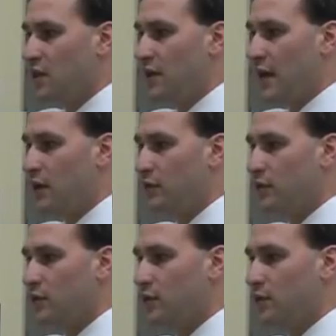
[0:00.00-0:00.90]
And
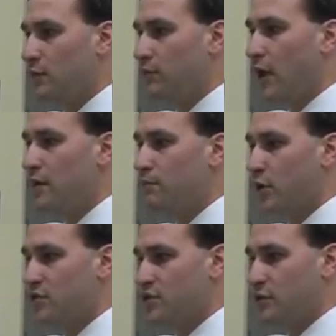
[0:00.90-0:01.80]
now the
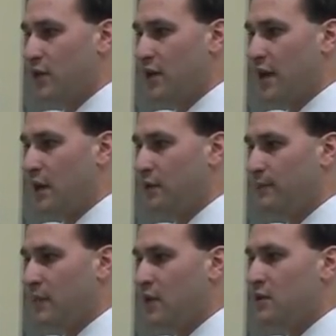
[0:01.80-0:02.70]
right posterior
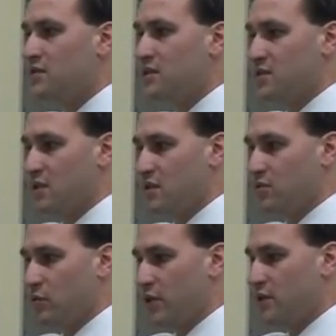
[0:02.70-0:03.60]
canal sits in
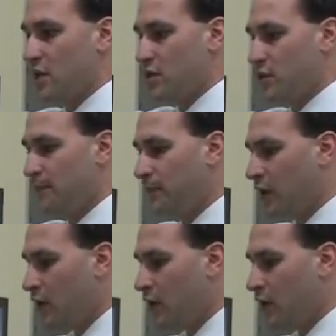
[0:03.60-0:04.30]
this orientation.